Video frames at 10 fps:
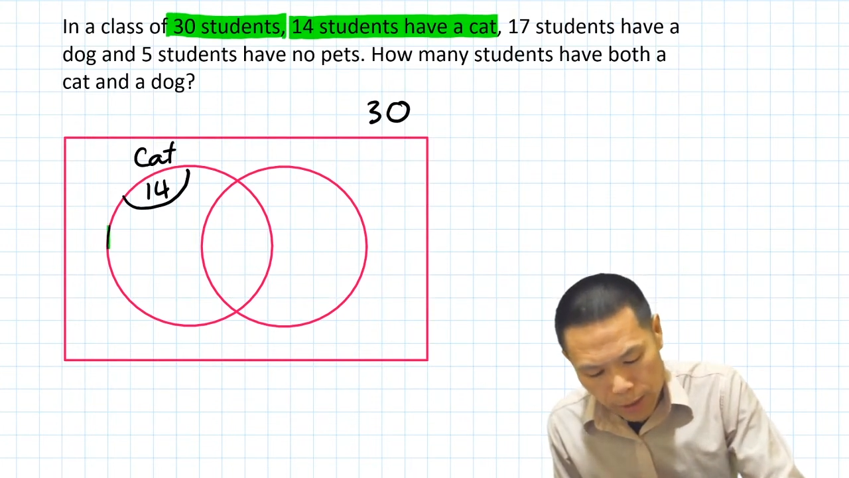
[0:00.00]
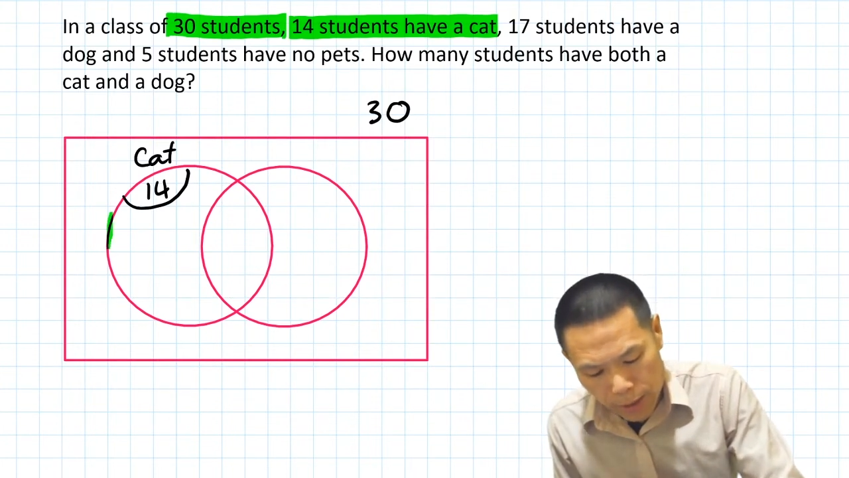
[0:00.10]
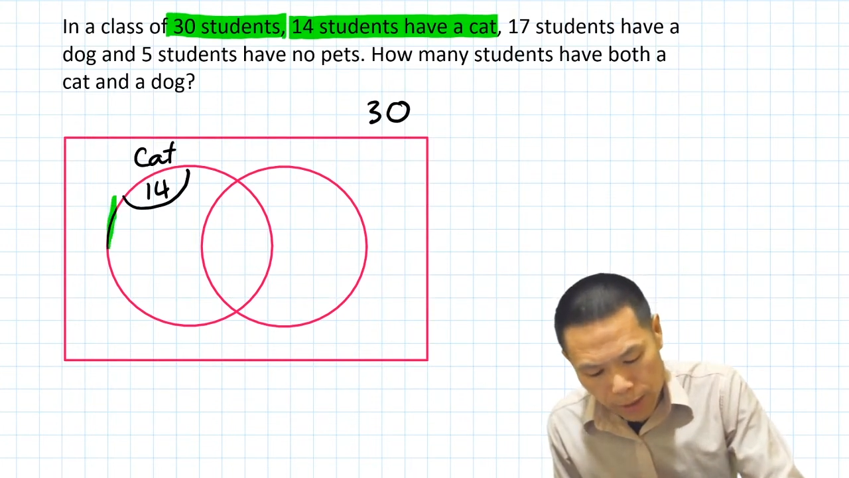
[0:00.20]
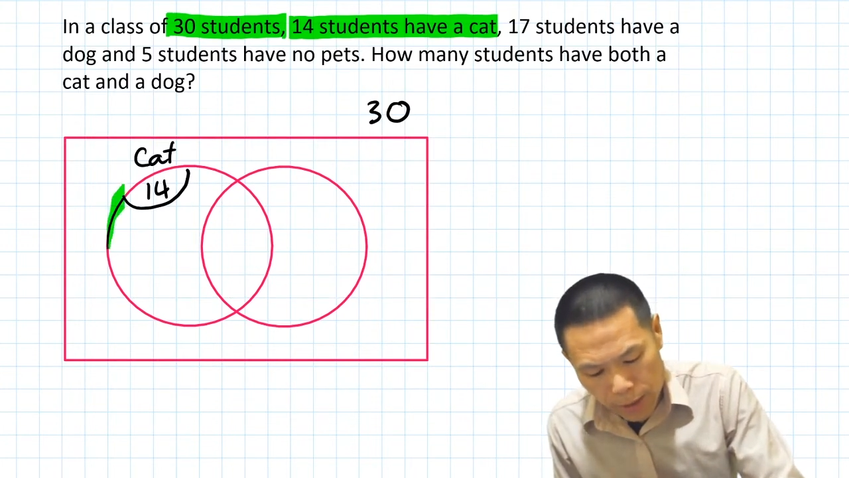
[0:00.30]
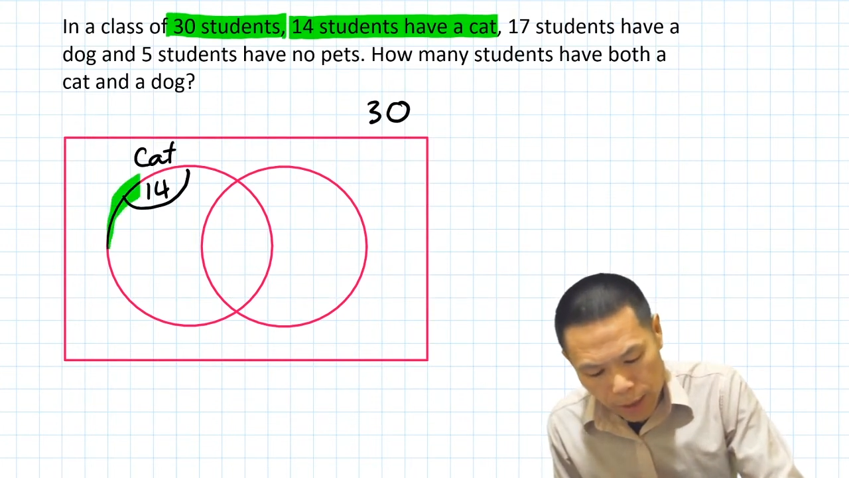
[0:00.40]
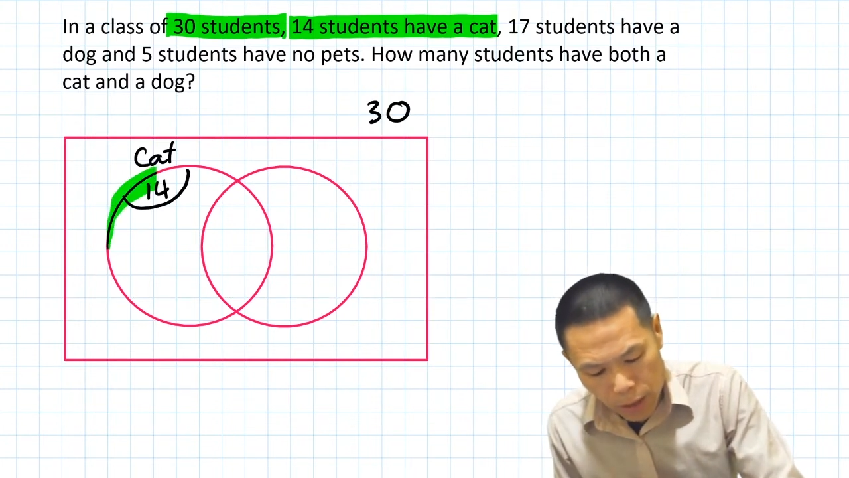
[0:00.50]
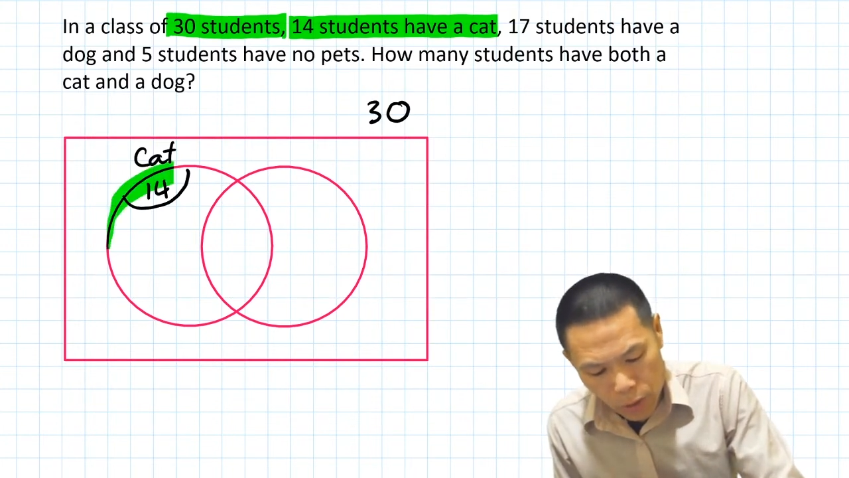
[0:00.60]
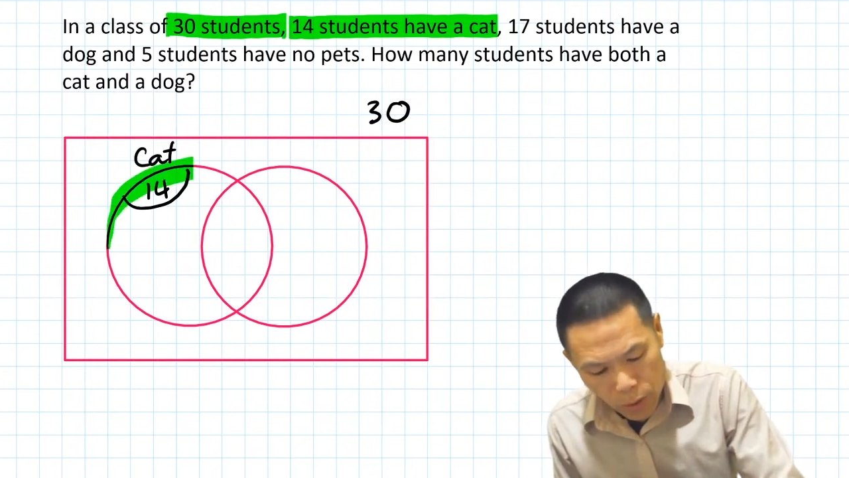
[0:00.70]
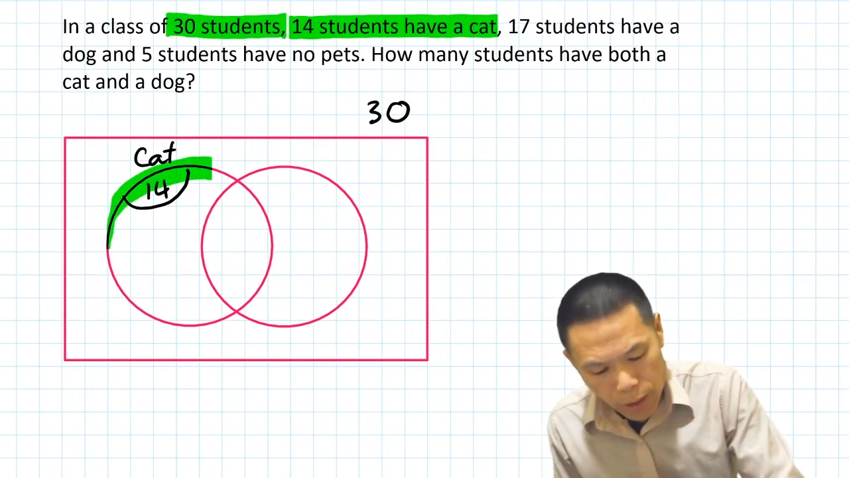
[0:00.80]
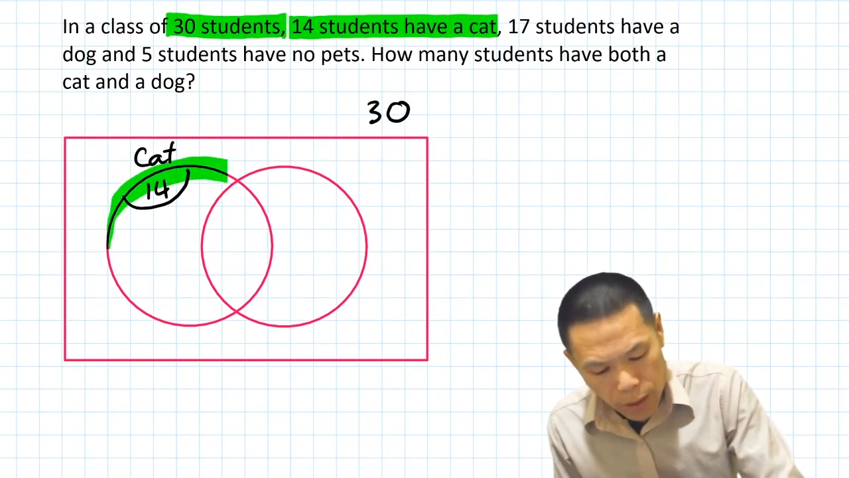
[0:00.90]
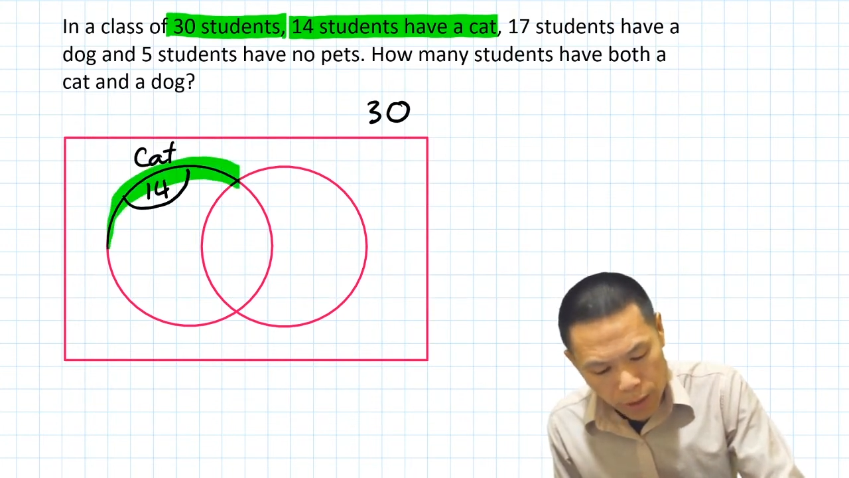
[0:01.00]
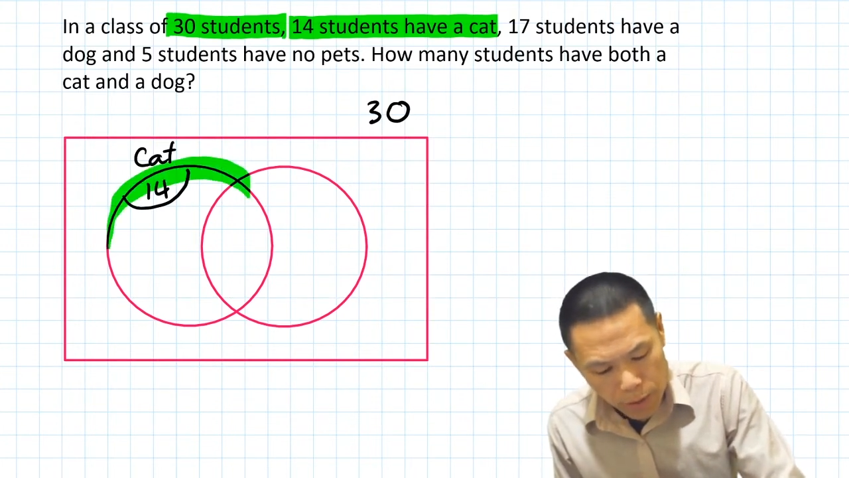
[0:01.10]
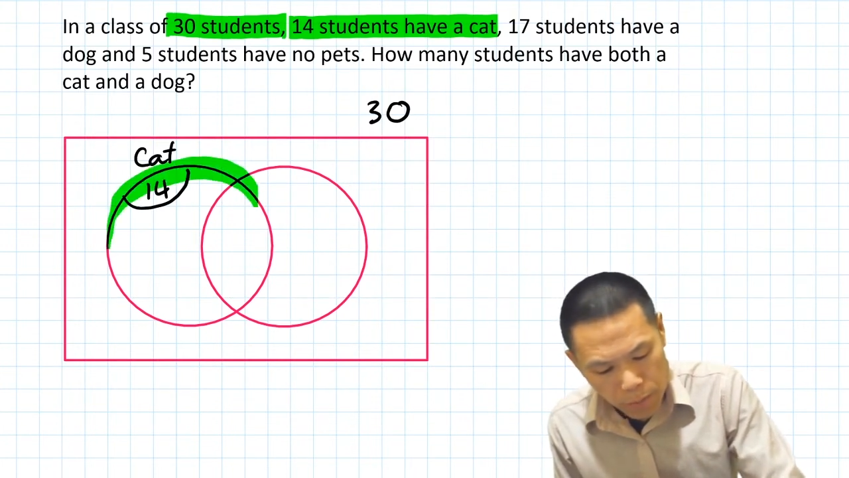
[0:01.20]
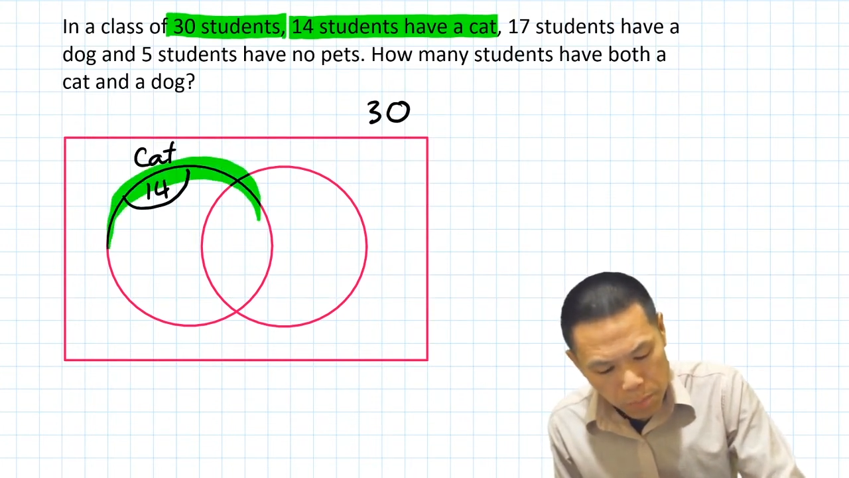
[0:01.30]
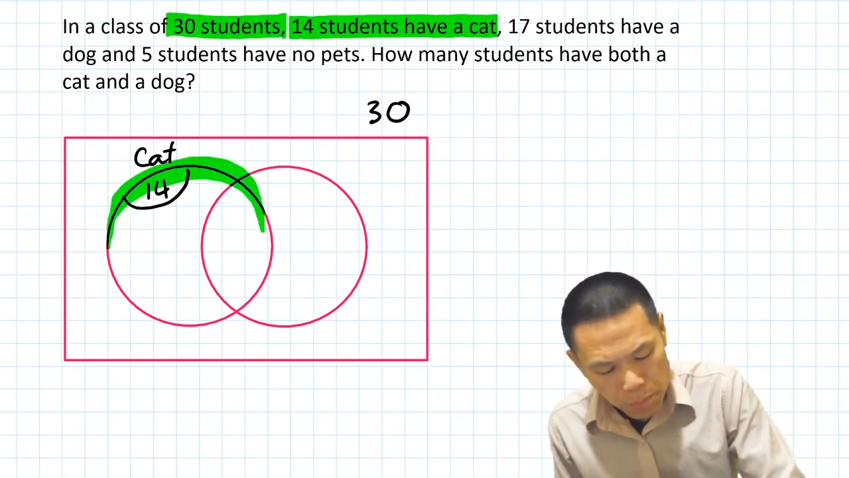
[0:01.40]
this circle
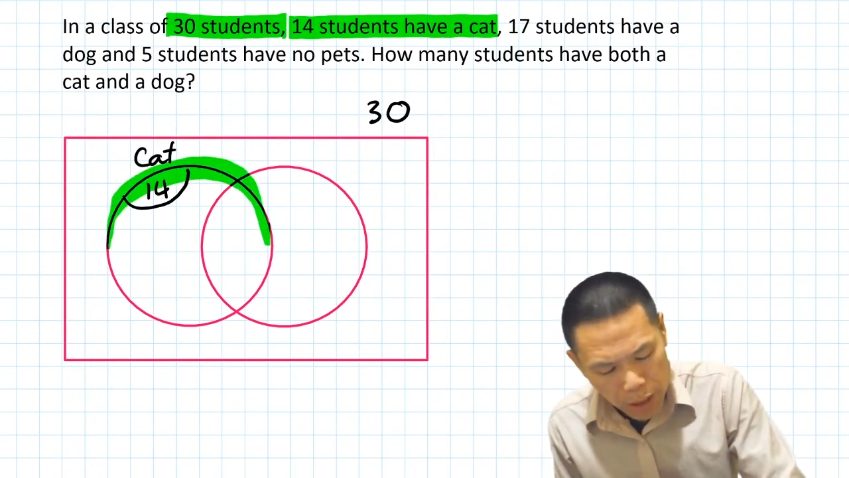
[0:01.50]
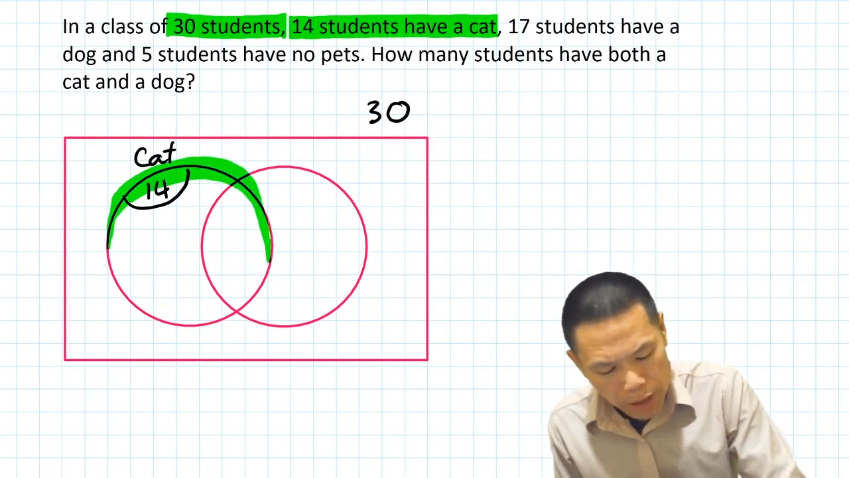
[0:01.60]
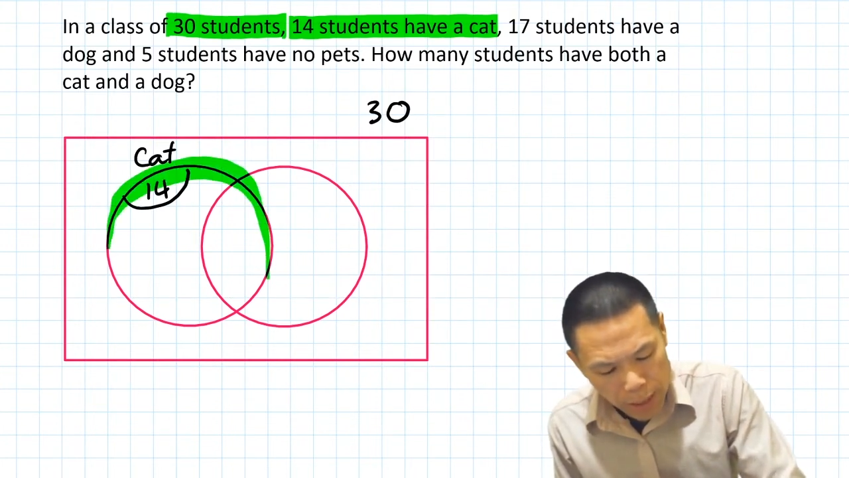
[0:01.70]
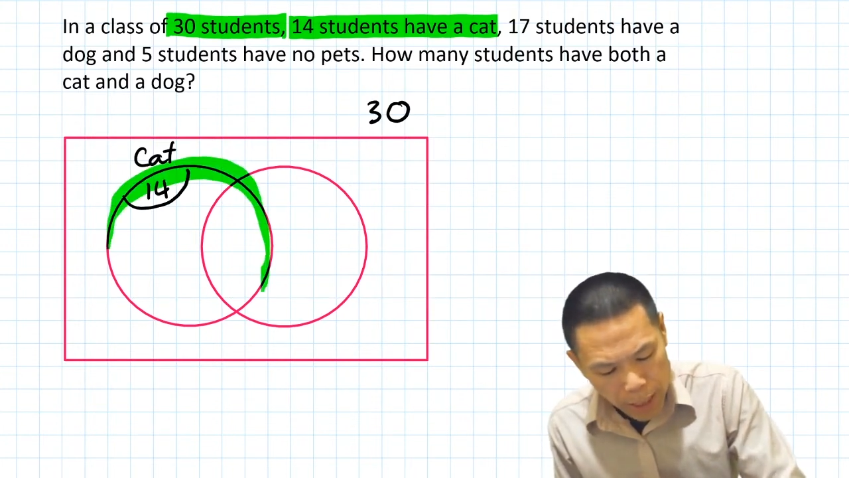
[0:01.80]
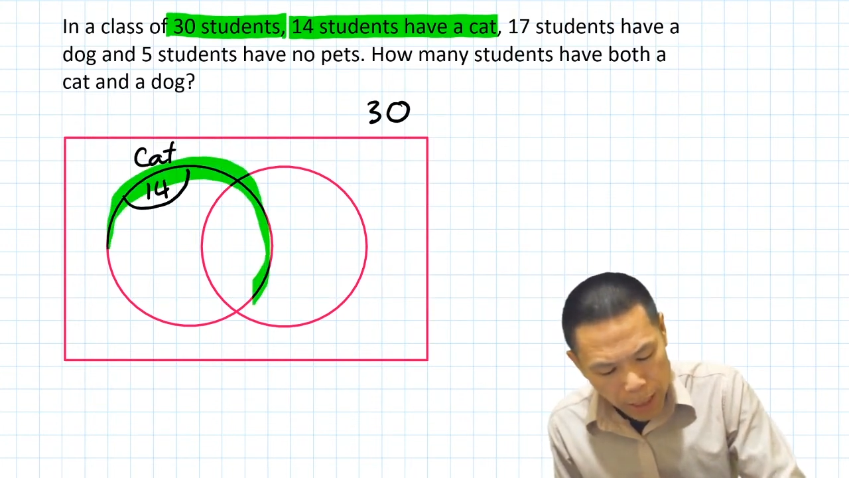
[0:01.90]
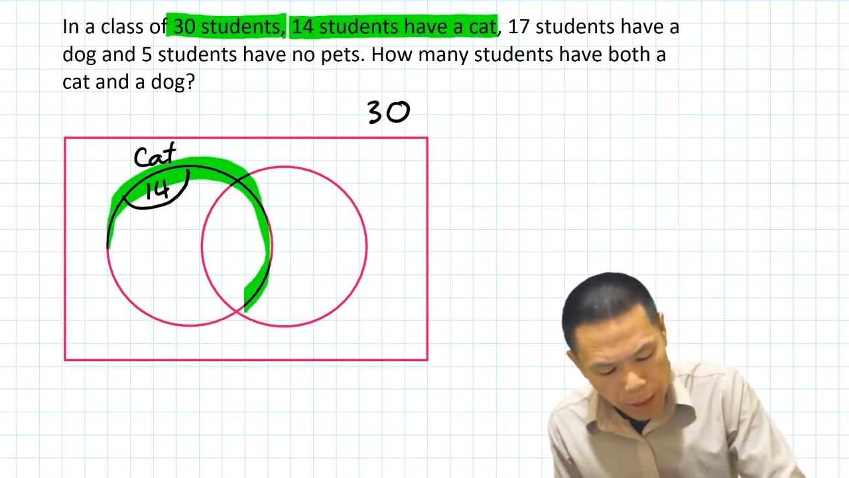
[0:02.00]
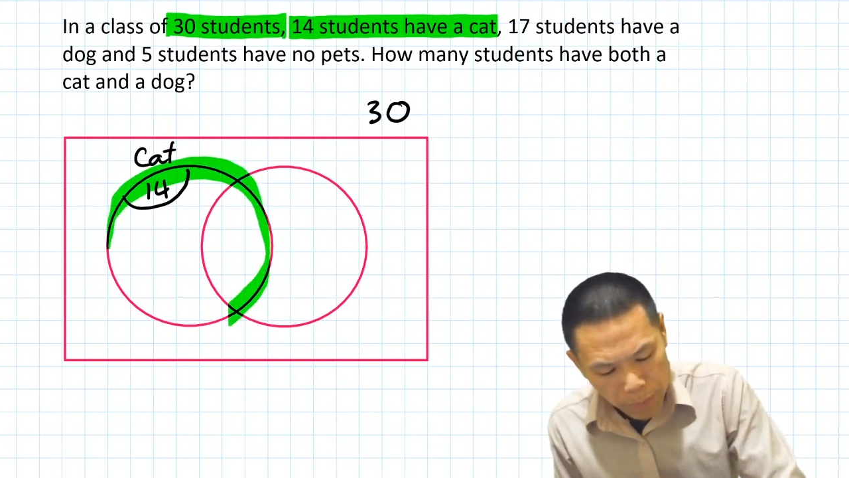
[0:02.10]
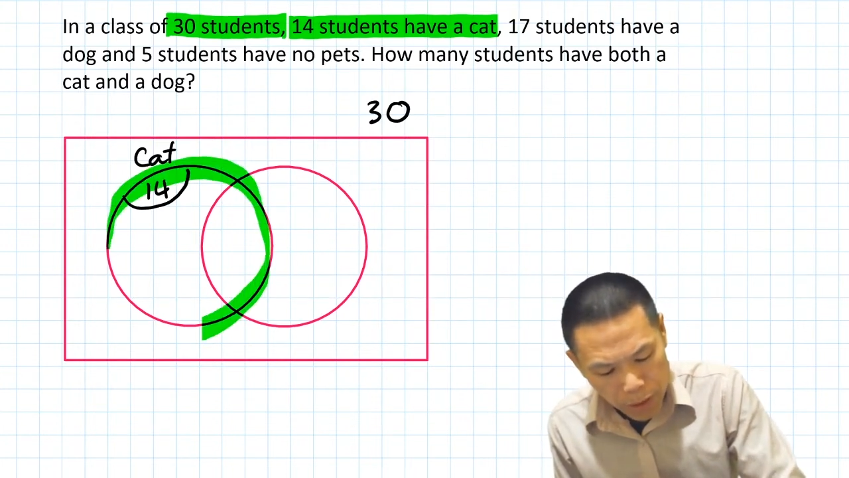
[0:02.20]
here must add up,